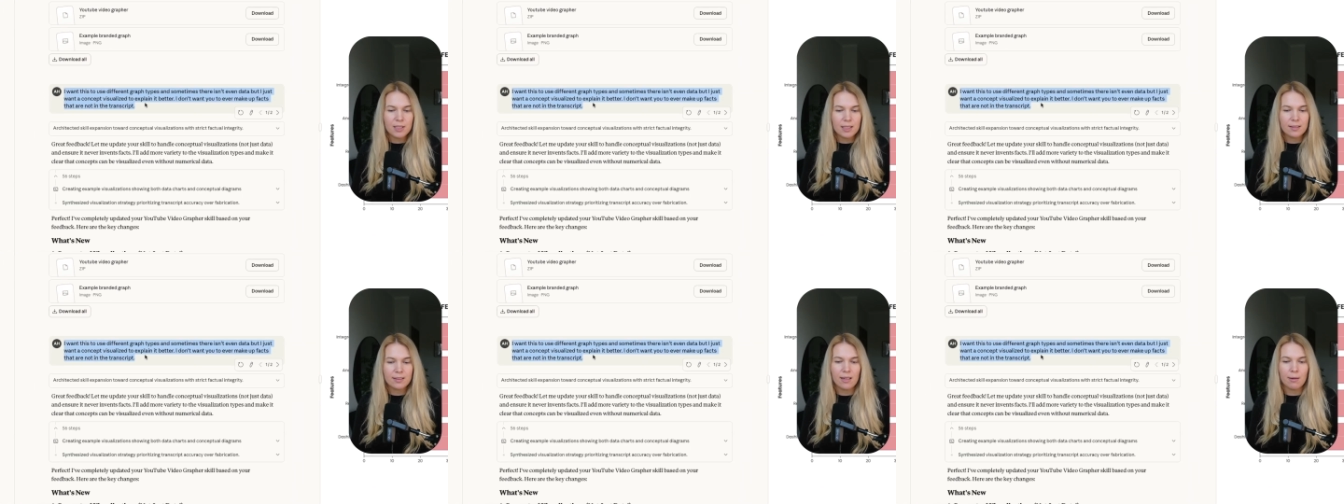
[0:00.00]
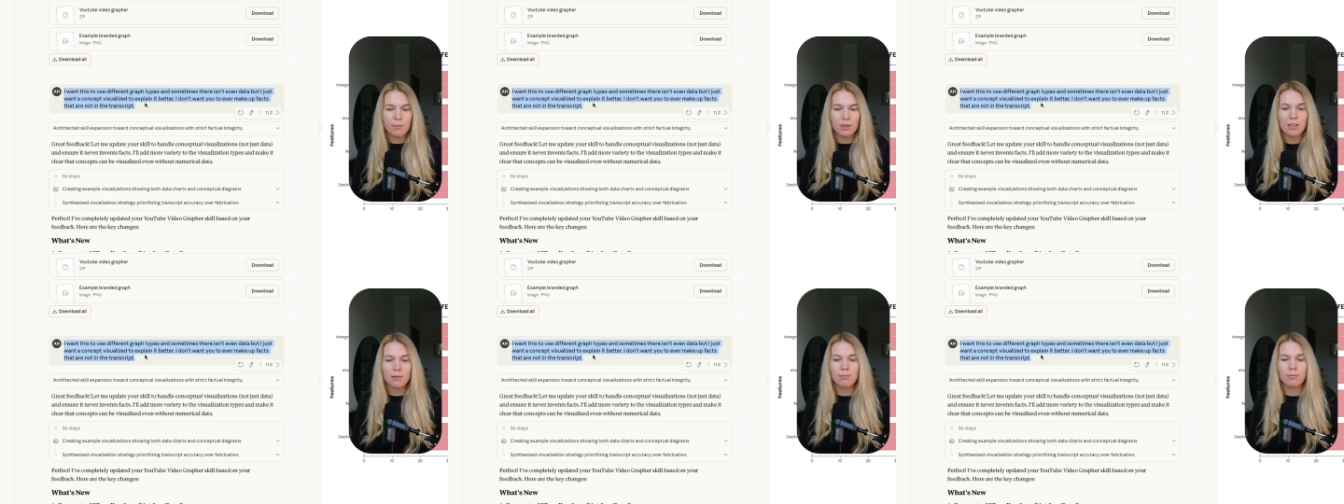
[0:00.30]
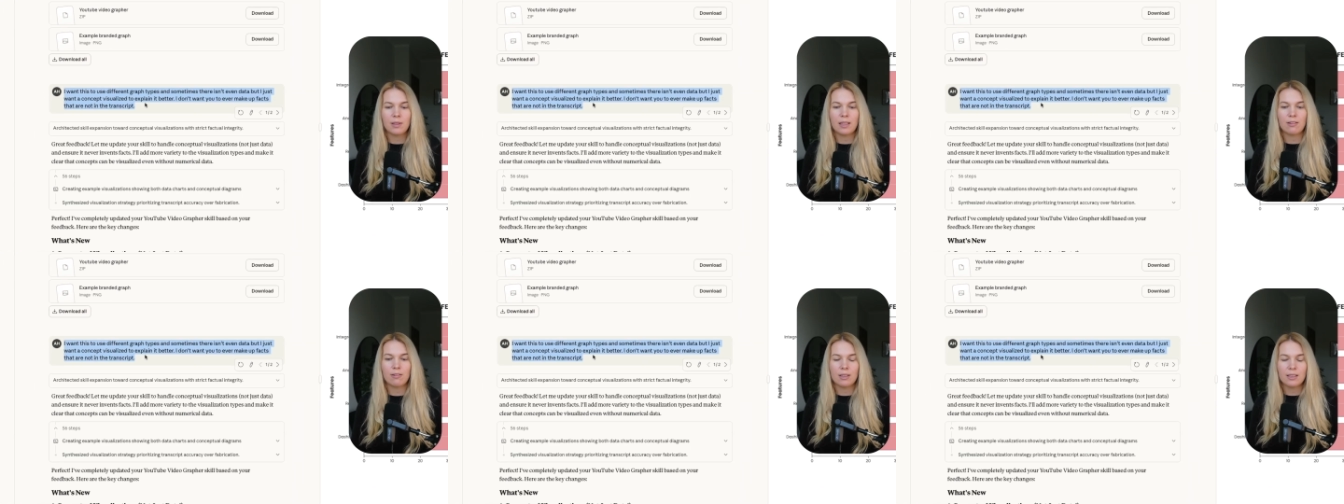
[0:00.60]
and
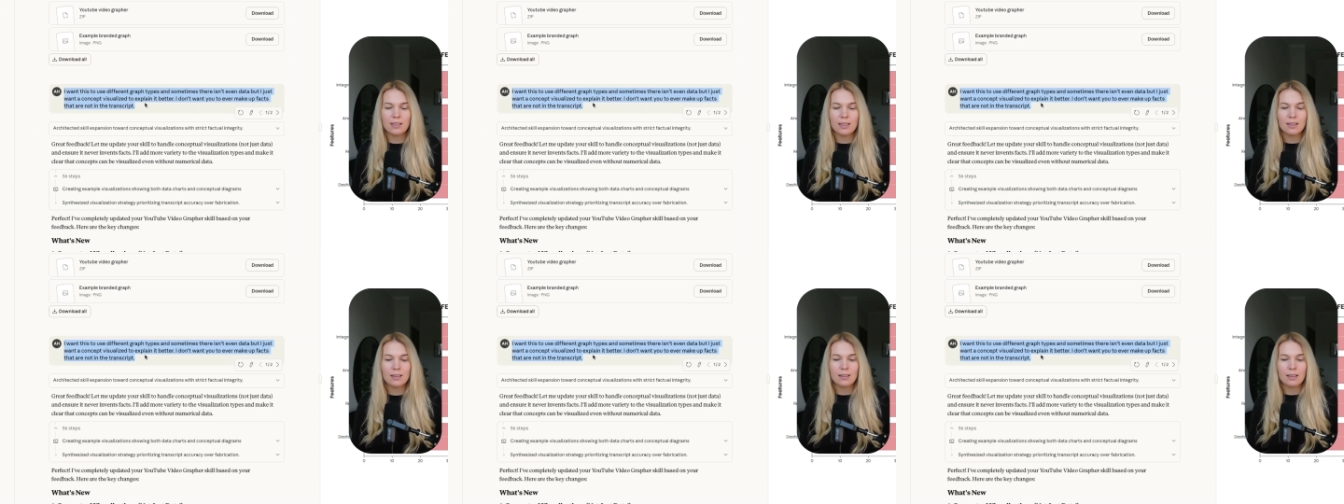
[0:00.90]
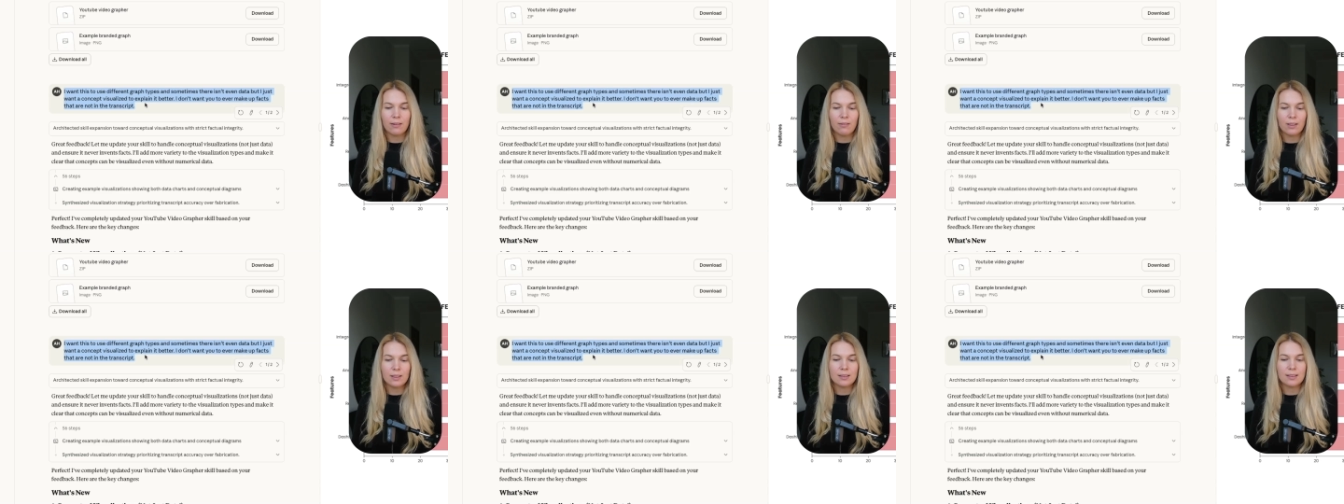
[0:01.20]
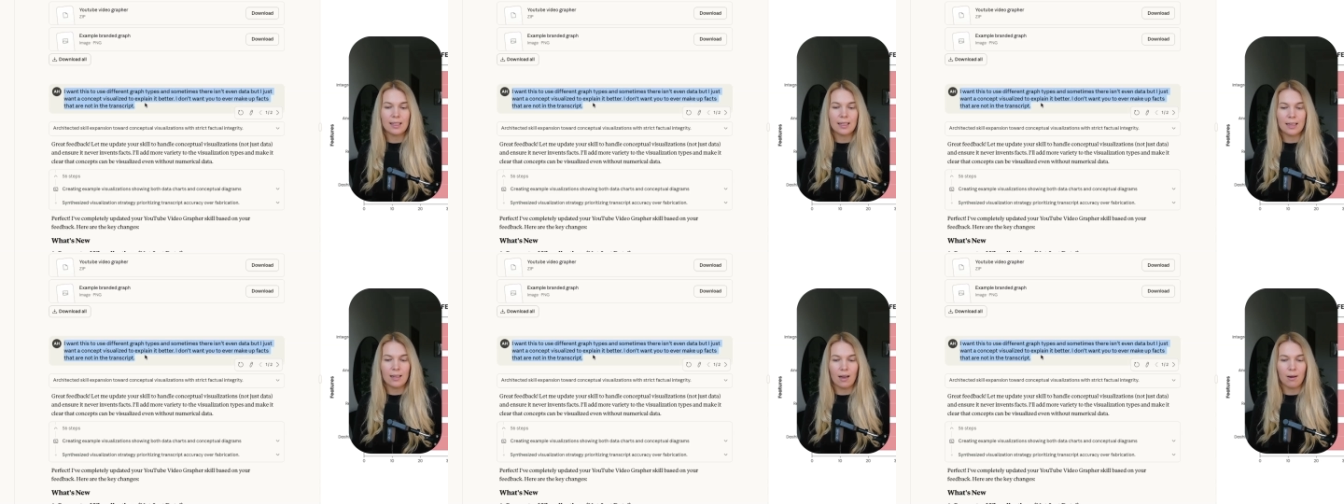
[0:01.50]
sometimes there isn't even
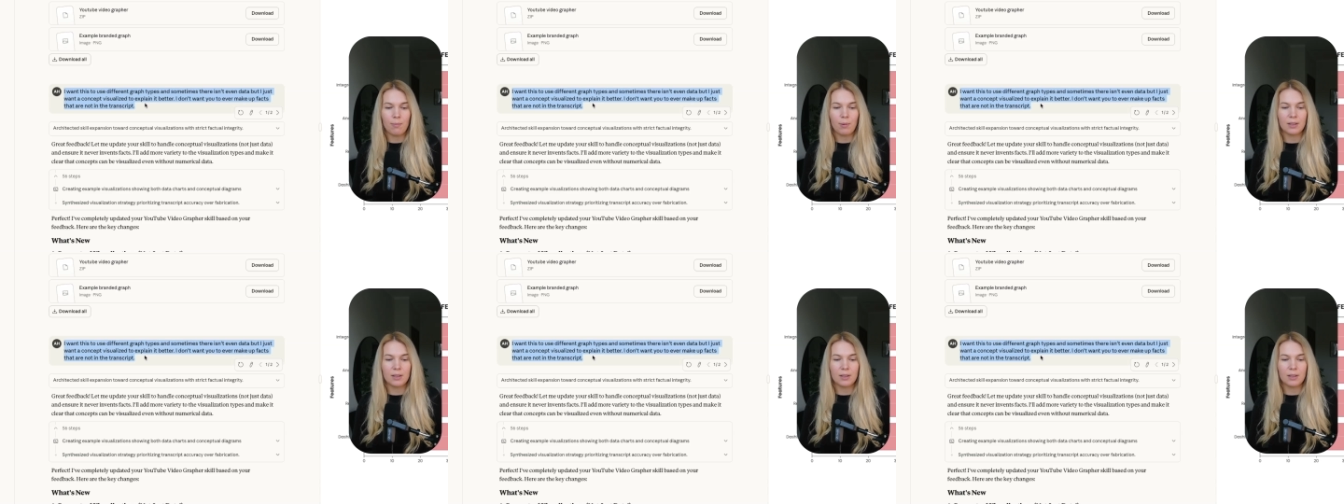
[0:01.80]
data,